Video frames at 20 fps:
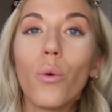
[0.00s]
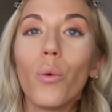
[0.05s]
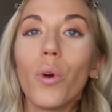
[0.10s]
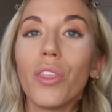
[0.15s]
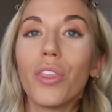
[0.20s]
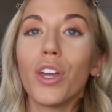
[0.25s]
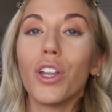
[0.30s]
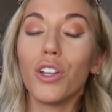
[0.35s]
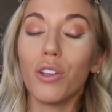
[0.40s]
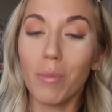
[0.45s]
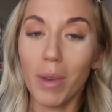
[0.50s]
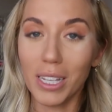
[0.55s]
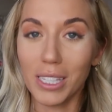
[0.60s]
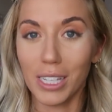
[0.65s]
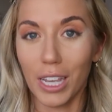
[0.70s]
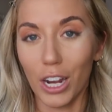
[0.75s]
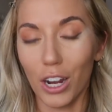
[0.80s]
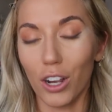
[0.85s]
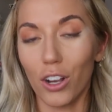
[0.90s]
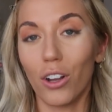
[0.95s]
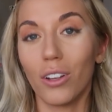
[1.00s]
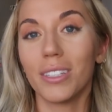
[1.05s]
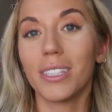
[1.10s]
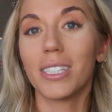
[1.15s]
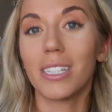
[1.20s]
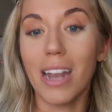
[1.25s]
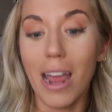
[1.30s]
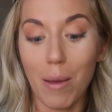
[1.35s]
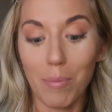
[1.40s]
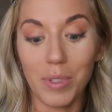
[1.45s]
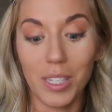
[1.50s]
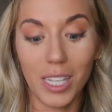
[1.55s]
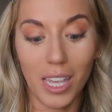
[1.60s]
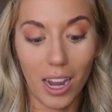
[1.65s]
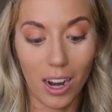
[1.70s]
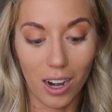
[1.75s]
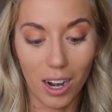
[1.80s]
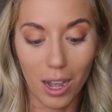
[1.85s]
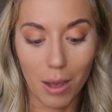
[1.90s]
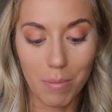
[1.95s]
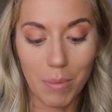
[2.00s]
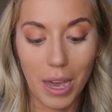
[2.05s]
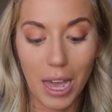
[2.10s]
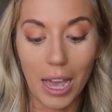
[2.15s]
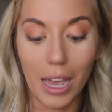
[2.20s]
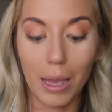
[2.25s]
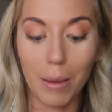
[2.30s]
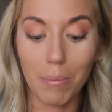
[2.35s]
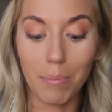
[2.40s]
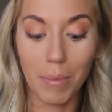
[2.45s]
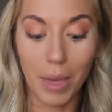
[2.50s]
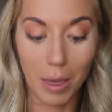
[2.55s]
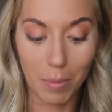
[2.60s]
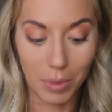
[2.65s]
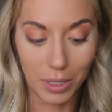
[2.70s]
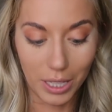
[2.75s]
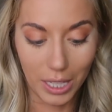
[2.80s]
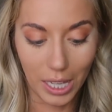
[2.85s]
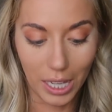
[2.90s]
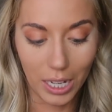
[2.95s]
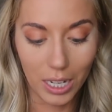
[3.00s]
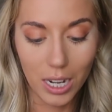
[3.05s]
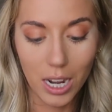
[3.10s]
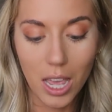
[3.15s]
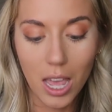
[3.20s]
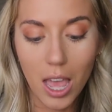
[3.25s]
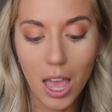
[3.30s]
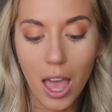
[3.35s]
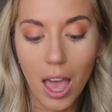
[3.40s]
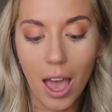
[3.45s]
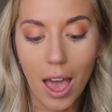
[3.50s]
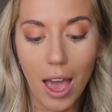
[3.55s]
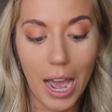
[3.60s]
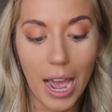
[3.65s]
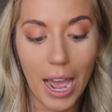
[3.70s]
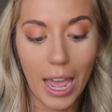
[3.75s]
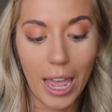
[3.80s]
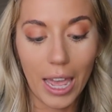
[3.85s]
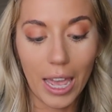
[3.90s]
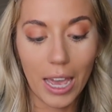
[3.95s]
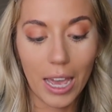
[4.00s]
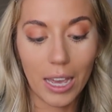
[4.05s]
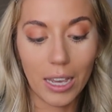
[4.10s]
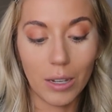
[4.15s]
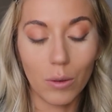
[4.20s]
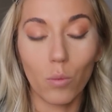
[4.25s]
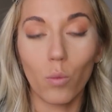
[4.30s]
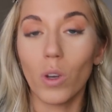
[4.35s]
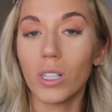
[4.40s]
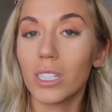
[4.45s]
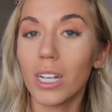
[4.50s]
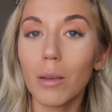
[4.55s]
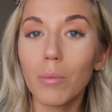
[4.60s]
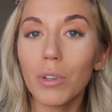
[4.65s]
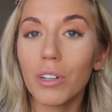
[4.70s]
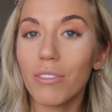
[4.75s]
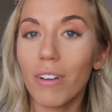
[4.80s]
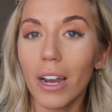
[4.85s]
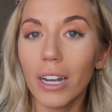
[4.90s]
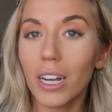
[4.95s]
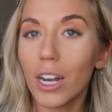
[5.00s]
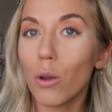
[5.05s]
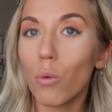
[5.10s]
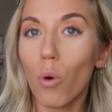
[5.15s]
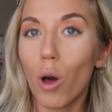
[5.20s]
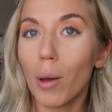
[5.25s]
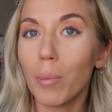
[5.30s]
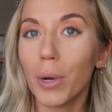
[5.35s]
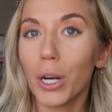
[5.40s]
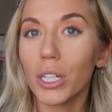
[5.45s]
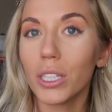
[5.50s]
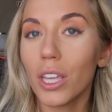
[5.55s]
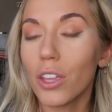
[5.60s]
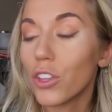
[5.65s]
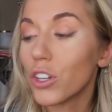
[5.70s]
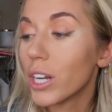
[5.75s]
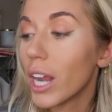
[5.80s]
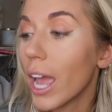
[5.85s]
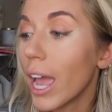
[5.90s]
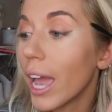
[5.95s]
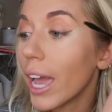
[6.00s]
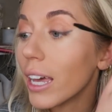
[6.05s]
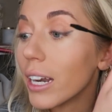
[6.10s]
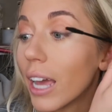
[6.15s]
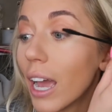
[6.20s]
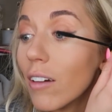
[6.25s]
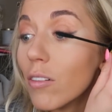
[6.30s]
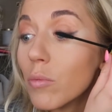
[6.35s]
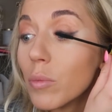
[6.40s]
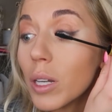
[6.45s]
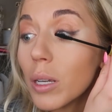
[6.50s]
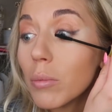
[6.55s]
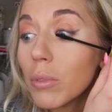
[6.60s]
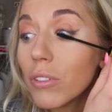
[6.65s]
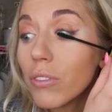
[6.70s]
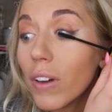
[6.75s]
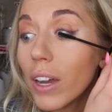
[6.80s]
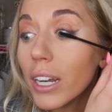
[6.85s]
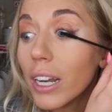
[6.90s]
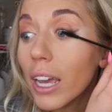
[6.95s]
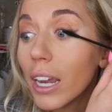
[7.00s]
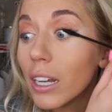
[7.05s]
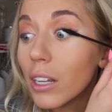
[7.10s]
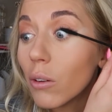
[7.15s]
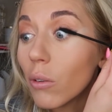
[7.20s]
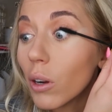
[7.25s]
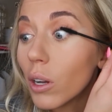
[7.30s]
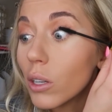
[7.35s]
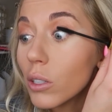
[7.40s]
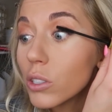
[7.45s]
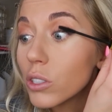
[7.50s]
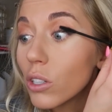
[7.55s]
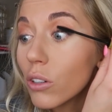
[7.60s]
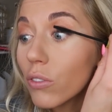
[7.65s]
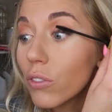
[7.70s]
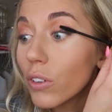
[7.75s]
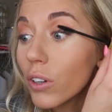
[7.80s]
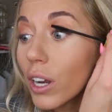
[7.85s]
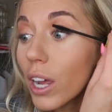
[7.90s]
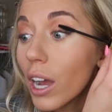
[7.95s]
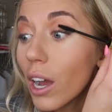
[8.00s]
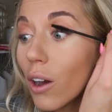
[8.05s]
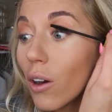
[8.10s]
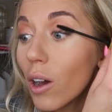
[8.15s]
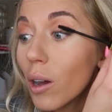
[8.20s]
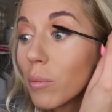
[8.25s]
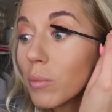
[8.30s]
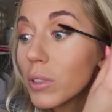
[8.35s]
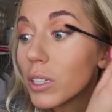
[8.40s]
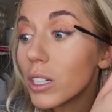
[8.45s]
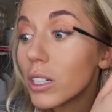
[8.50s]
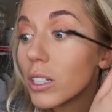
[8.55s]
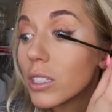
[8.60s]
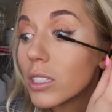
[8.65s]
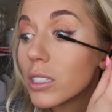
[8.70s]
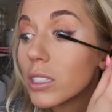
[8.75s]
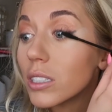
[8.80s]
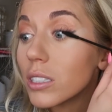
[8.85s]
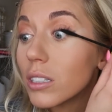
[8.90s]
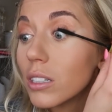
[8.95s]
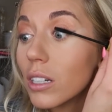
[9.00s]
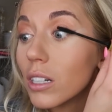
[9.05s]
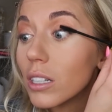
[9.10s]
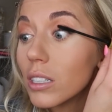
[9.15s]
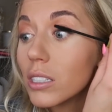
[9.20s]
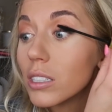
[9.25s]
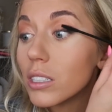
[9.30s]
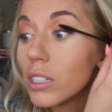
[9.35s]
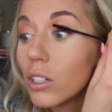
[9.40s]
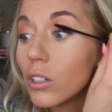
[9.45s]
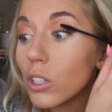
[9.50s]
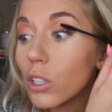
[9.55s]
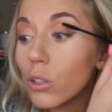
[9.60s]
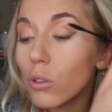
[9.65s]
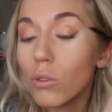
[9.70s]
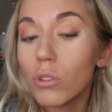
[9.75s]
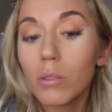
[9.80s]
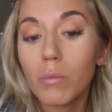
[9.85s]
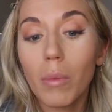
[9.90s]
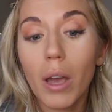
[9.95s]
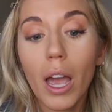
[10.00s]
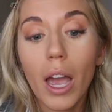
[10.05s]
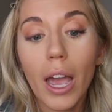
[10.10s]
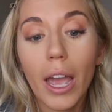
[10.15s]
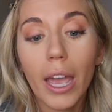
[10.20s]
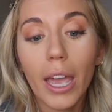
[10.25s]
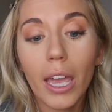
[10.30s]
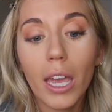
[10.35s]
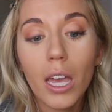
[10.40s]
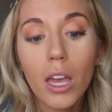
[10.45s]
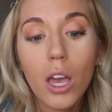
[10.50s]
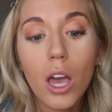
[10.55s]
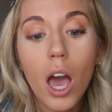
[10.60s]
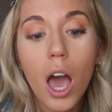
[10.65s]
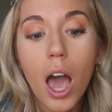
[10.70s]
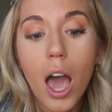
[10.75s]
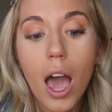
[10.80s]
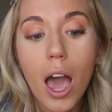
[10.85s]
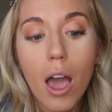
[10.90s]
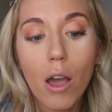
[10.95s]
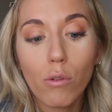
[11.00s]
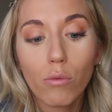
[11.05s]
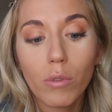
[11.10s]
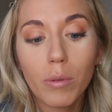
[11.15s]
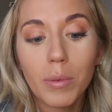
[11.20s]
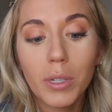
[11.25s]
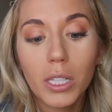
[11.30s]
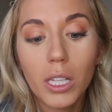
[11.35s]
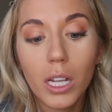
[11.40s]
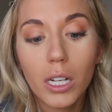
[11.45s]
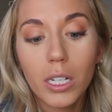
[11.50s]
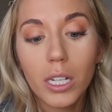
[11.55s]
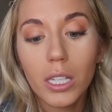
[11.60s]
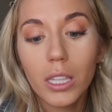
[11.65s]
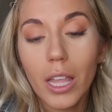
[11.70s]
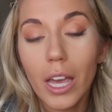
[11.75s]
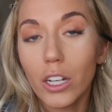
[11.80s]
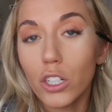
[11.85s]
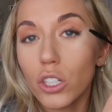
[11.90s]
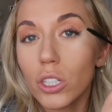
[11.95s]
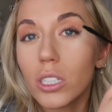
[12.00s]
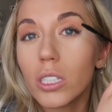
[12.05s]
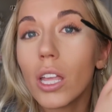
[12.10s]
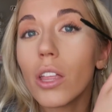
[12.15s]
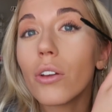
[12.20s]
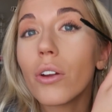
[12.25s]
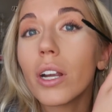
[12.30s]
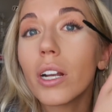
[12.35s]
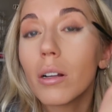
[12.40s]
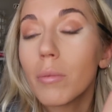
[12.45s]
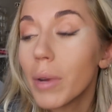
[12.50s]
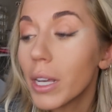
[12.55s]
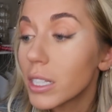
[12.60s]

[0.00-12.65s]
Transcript: with a new mascara called Snapscara by Maybelline. I wasn't able to find it at Walmart the other day, and I haven't been able to find it anywhere else. So for now, I'm just gonna still use my Rimmel London Lash Accelerator